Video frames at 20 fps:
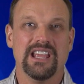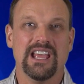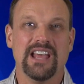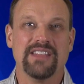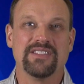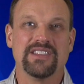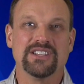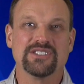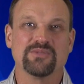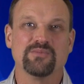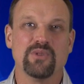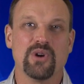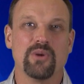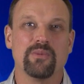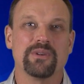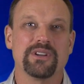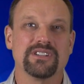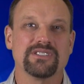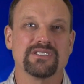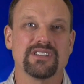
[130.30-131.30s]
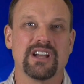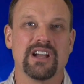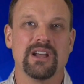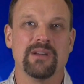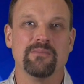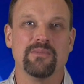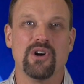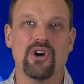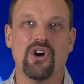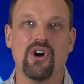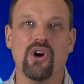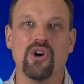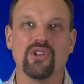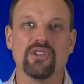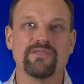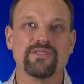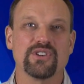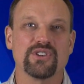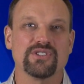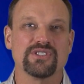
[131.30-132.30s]
At this moment in time, all
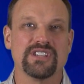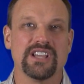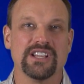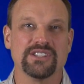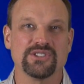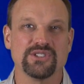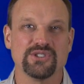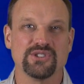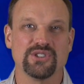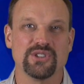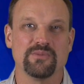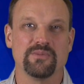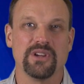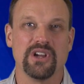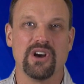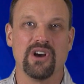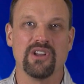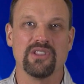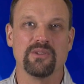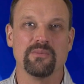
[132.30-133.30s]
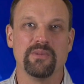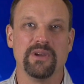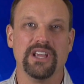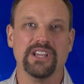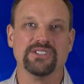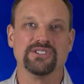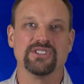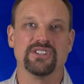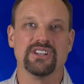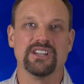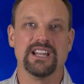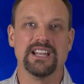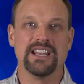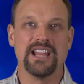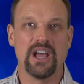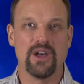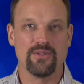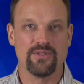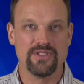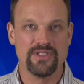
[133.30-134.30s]
of your attention should be on the patient and
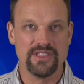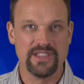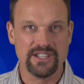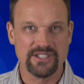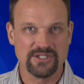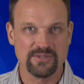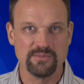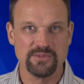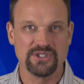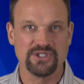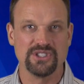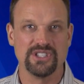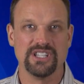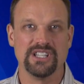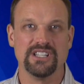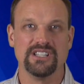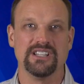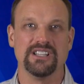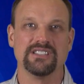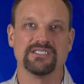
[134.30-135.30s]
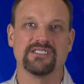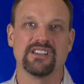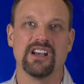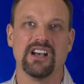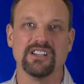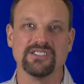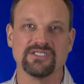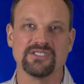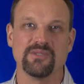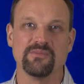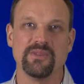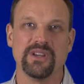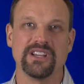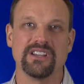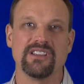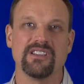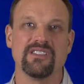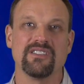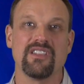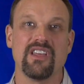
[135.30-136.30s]
how this machine is custom
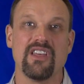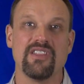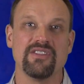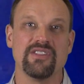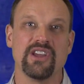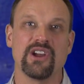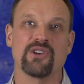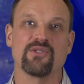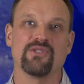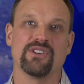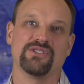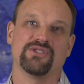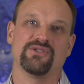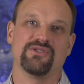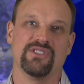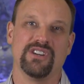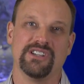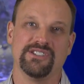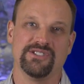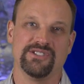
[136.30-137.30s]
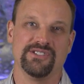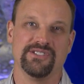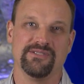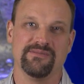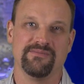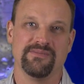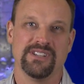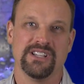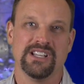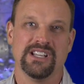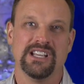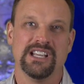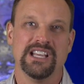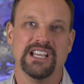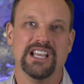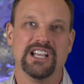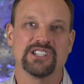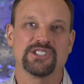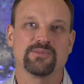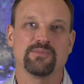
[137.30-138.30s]
making their restoration.
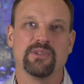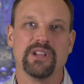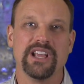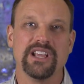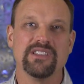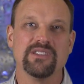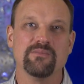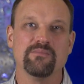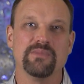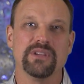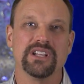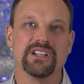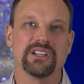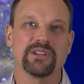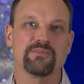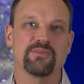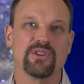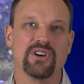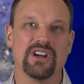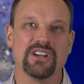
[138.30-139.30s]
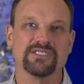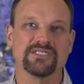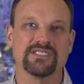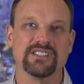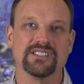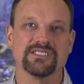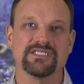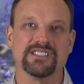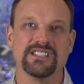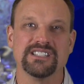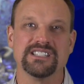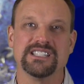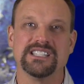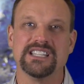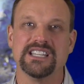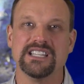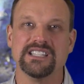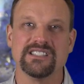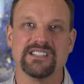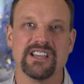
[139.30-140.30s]
Explain the milling process in
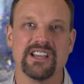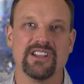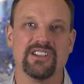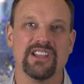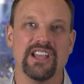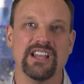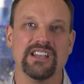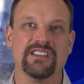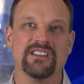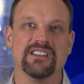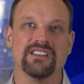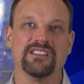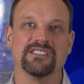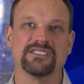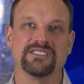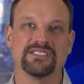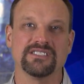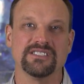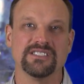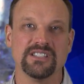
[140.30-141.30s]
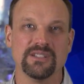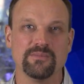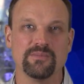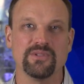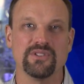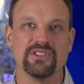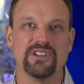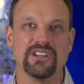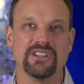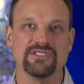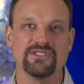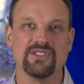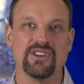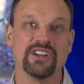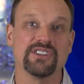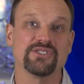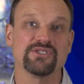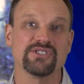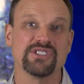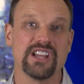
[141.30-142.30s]
detail and in a simple to
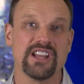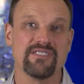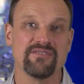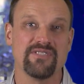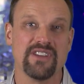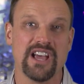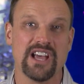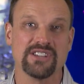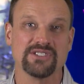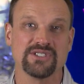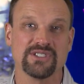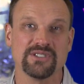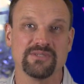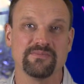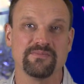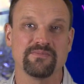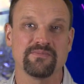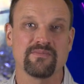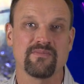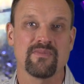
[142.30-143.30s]
understand fashion.